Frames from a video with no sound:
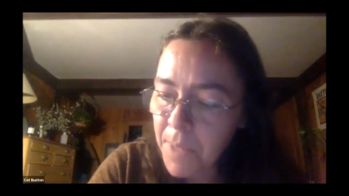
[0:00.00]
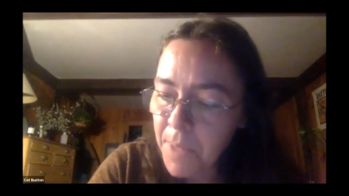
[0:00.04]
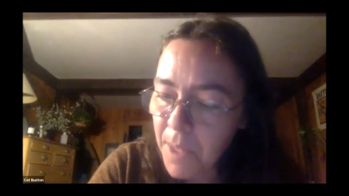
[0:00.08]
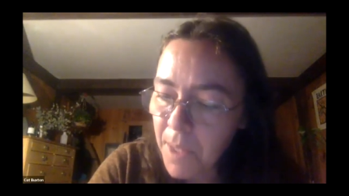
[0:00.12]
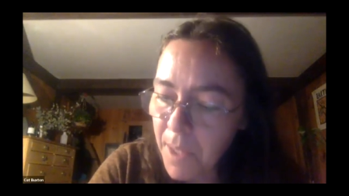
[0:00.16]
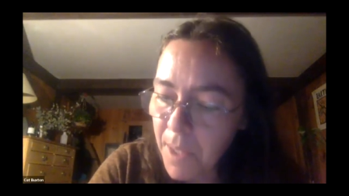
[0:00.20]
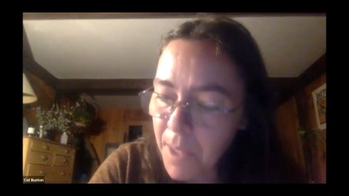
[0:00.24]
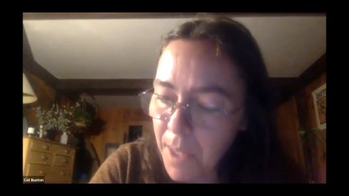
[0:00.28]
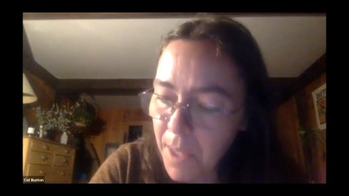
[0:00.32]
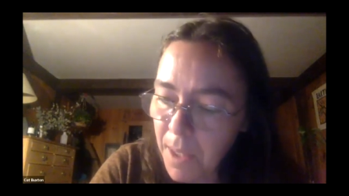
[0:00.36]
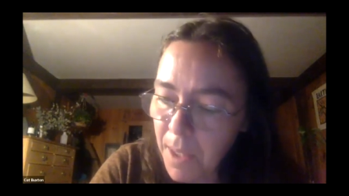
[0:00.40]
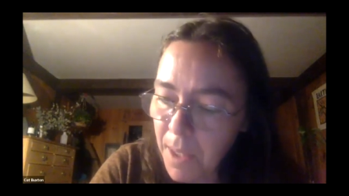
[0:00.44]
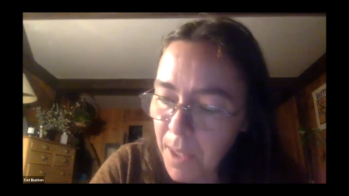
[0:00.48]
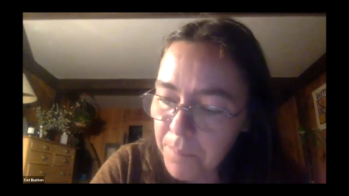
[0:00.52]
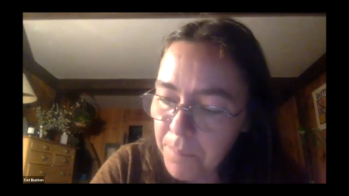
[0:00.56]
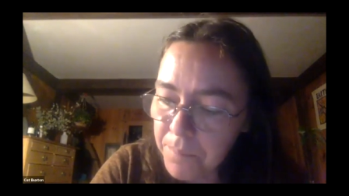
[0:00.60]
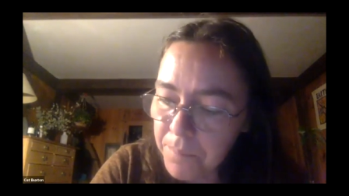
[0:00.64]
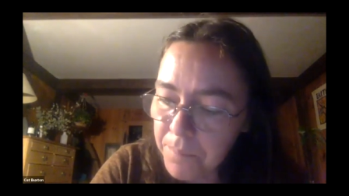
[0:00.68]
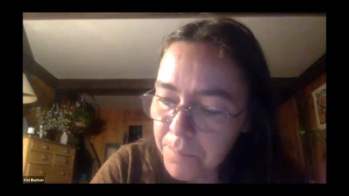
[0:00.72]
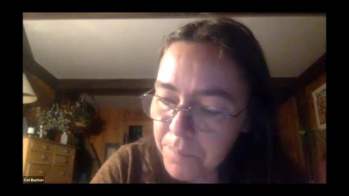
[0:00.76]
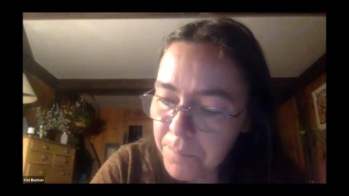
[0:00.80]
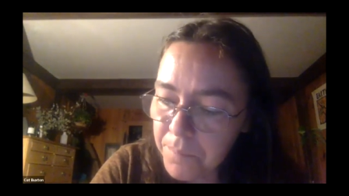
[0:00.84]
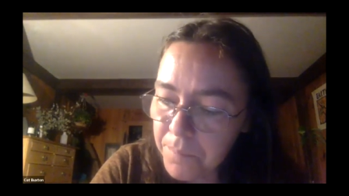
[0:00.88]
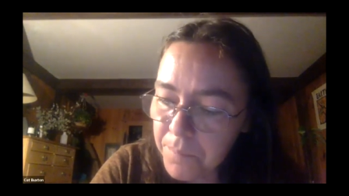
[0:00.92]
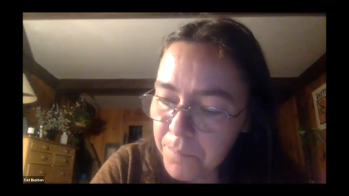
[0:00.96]

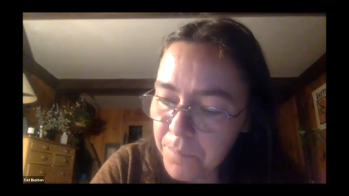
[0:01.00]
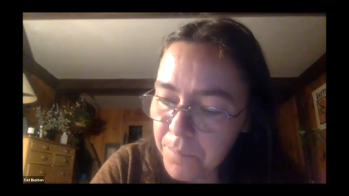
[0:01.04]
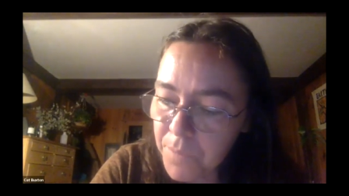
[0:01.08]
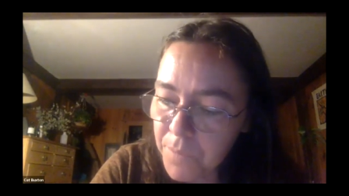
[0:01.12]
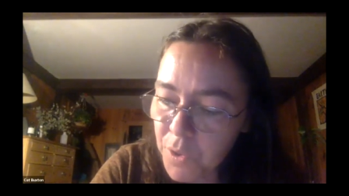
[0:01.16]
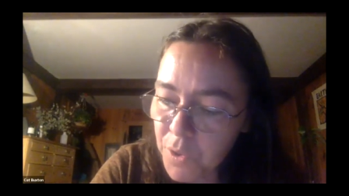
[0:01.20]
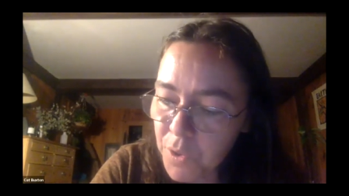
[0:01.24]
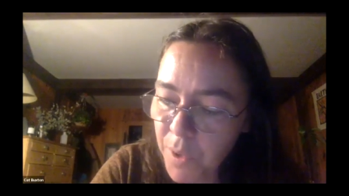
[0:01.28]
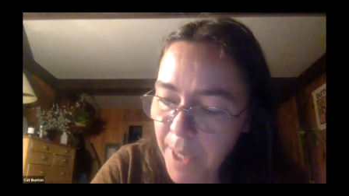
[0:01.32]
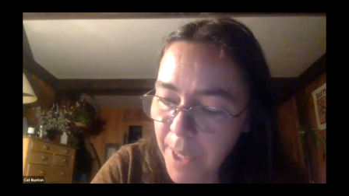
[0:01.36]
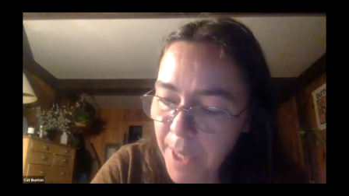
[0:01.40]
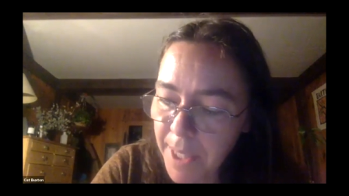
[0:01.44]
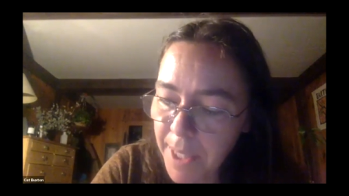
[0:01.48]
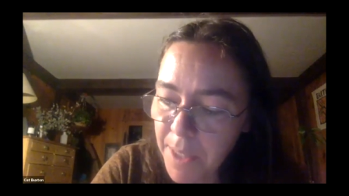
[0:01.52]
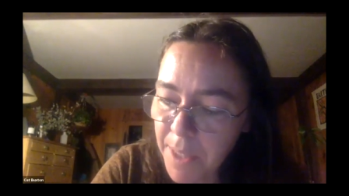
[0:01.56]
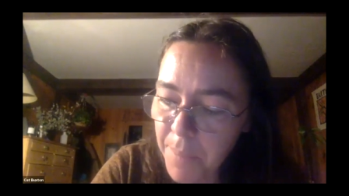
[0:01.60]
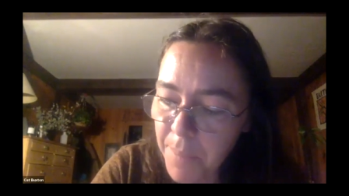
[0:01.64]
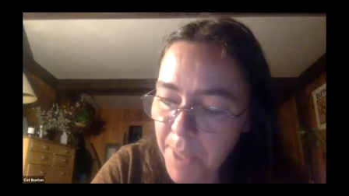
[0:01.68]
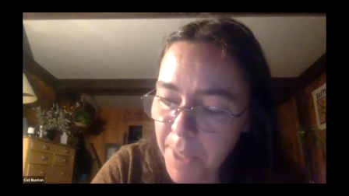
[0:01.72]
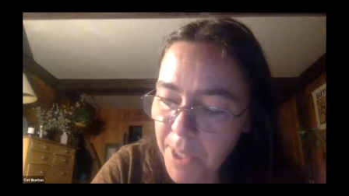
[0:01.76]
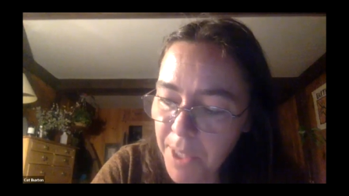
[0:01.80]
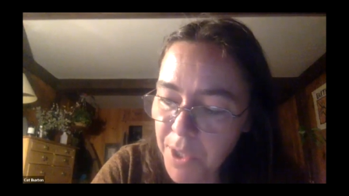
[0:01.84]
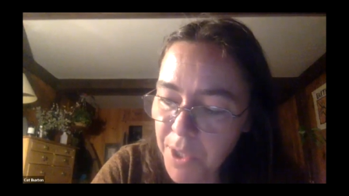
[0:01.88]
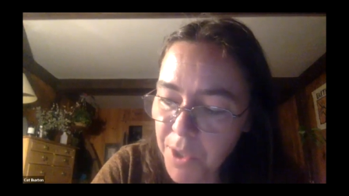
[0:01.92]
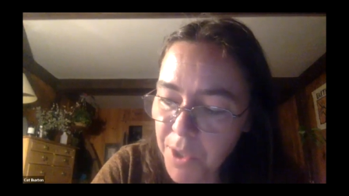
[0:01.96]
trying to
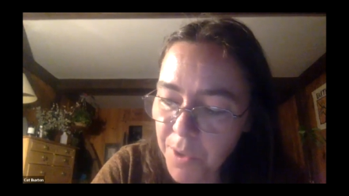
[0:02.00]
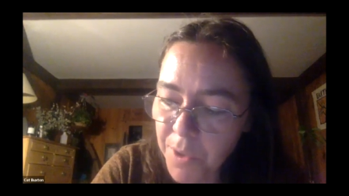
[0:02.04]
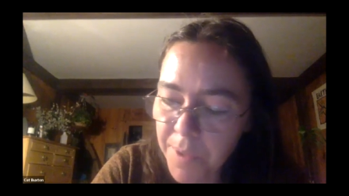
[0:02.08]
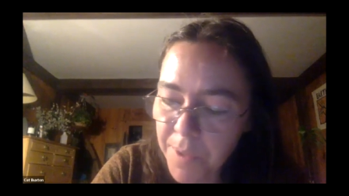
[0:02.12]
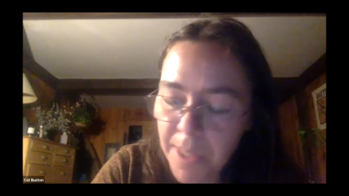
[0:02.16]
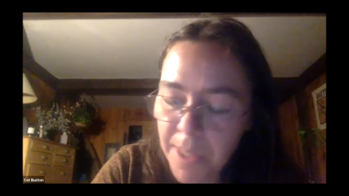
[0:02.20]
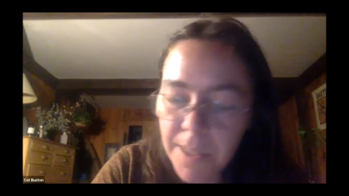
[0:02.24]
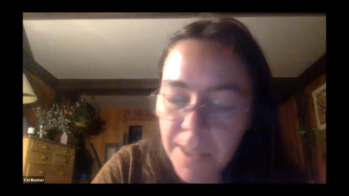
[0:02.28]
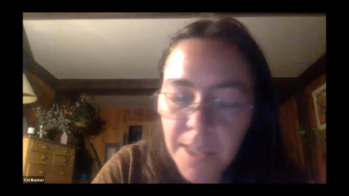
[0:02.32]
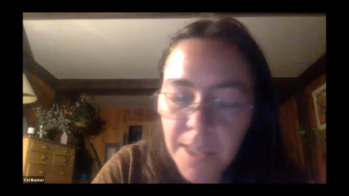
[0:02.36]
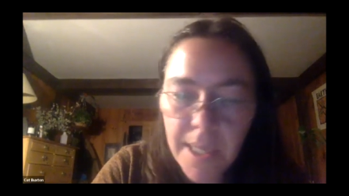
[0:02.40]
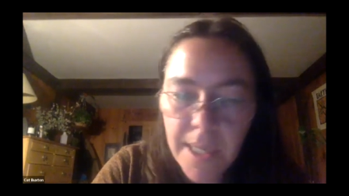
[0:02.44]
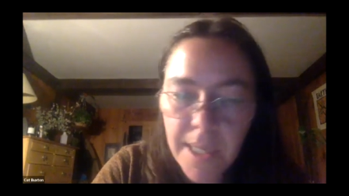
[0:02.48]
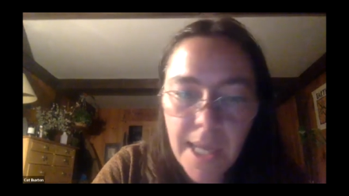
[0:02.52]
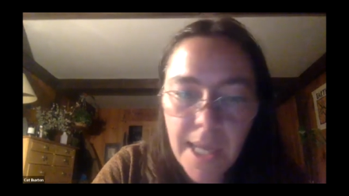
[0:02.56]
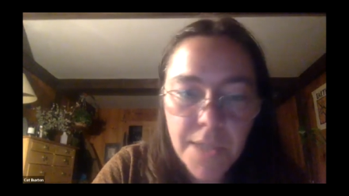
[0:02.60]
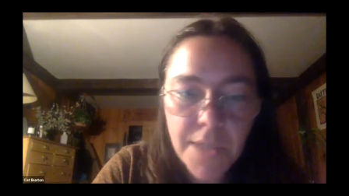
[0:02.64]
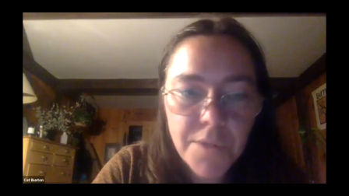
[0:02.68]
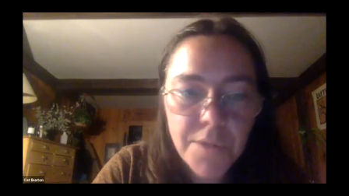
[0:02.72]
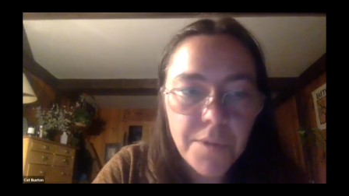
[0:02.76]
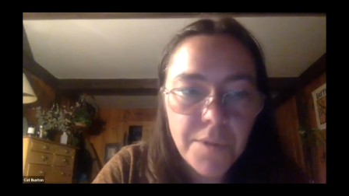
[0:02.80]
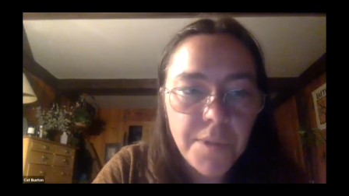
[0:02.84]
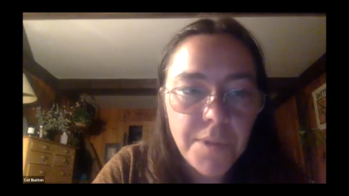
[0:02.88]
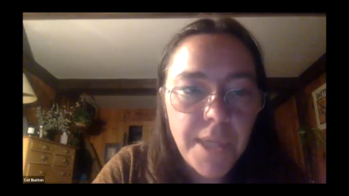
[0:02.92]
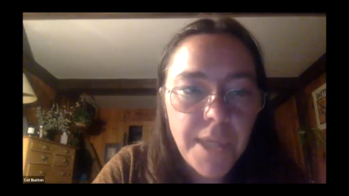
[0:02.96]
make sure that the
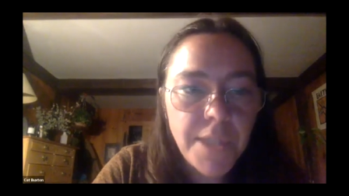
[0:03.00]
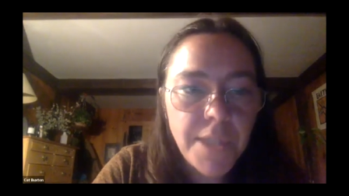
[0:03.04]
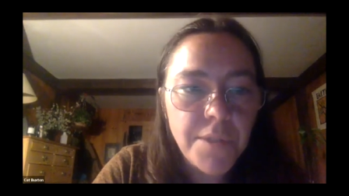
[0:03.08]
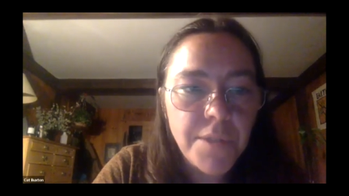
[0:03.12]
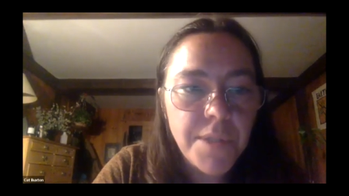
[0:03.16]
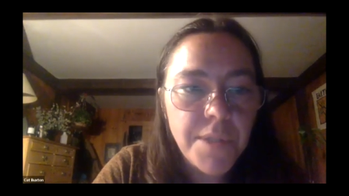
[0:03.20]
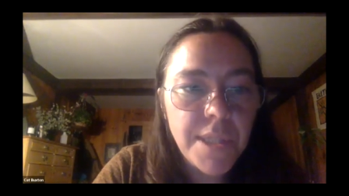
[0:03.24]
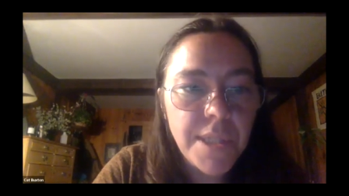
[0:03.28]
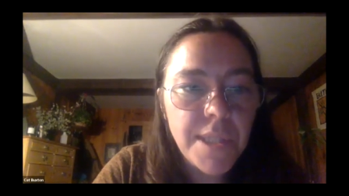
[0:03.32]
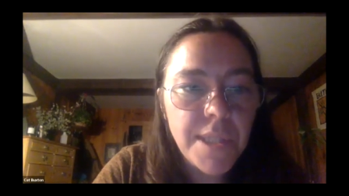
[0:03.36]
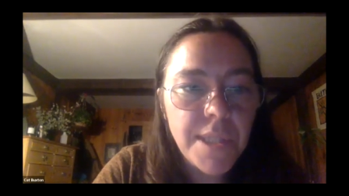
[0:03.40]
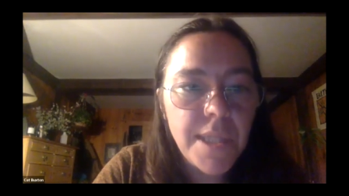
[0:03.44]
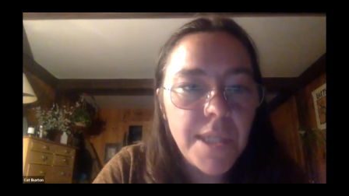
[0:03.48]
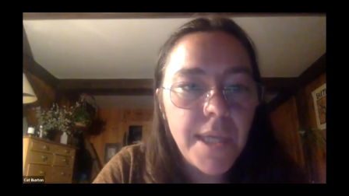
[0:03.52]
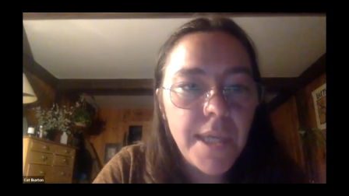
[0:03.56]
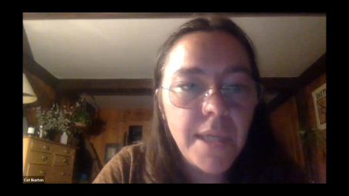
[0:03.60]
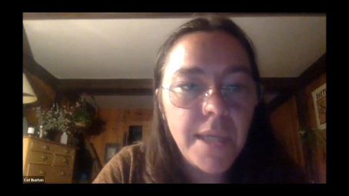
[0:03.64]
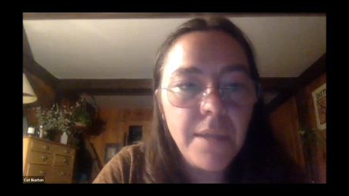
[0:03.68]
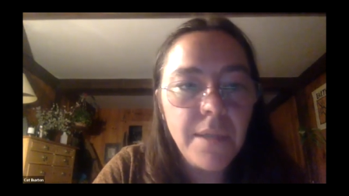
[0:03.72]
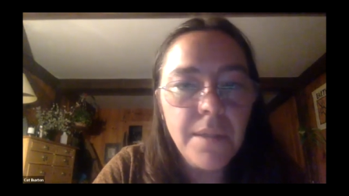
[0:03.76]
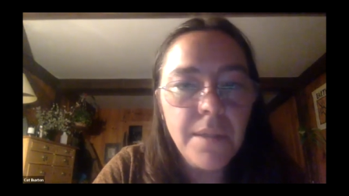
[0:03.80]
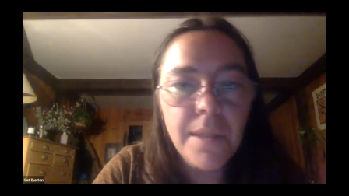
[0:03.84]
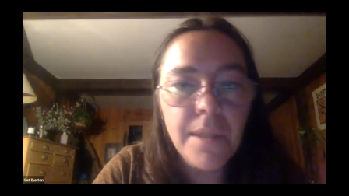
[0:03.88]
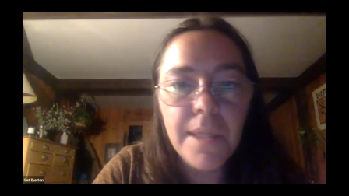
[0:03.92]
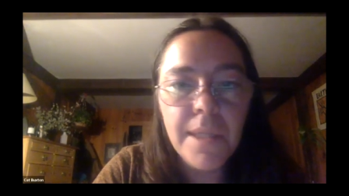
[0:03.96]
natural nitrogen
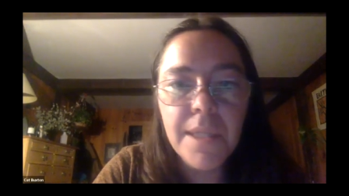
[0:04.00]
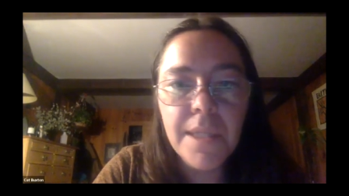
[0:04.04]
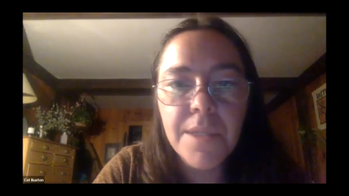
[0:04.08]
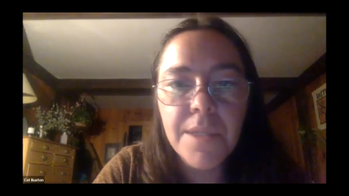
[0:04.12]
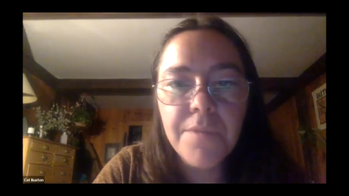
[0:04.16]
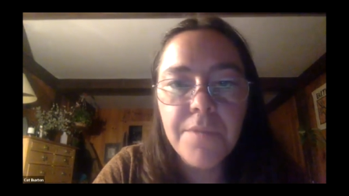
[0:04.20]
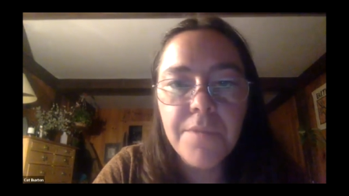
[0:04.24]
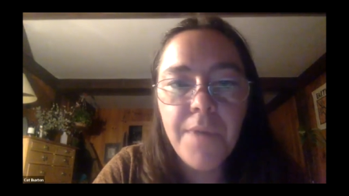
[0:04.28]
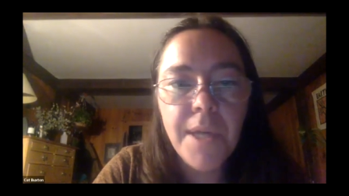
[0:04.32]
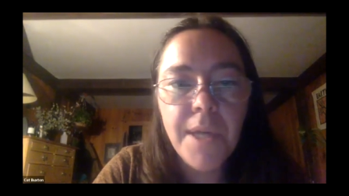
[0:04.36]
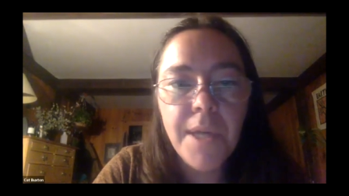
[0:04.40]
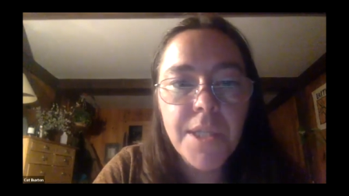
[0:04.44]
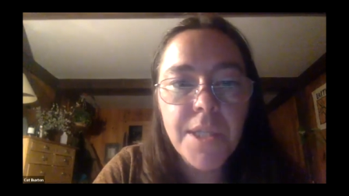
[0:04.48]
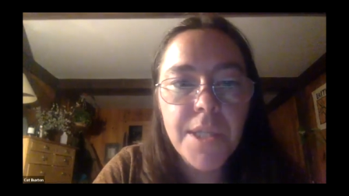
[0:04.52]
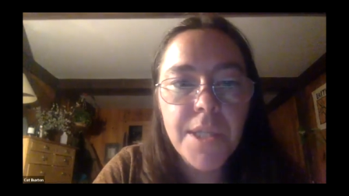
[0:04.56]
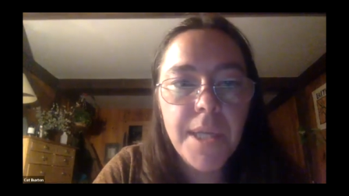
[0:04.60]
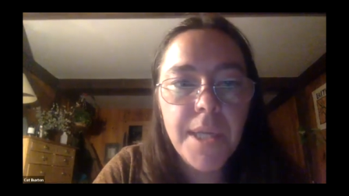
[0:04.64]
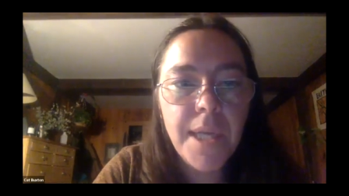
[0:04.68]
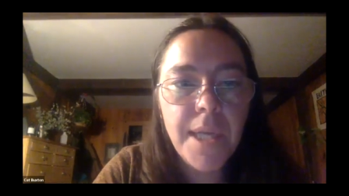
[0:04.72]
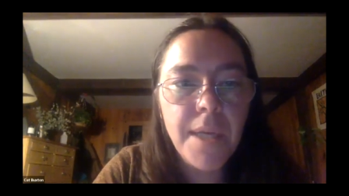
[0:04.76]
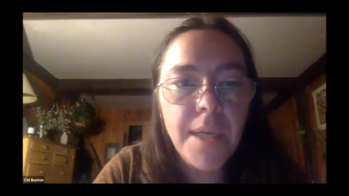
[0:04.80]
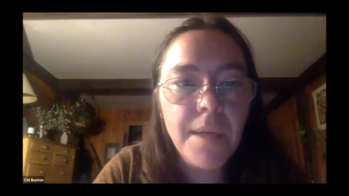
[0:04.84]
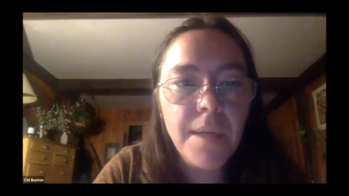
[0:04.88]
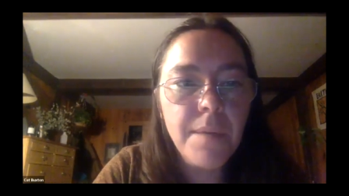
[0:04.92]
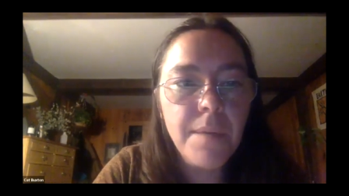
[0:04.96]
cycle is
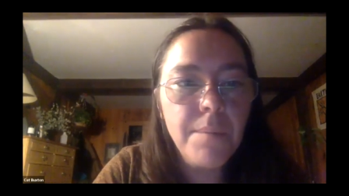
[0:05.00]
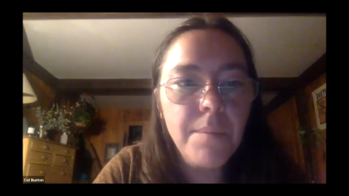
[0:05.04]
functioning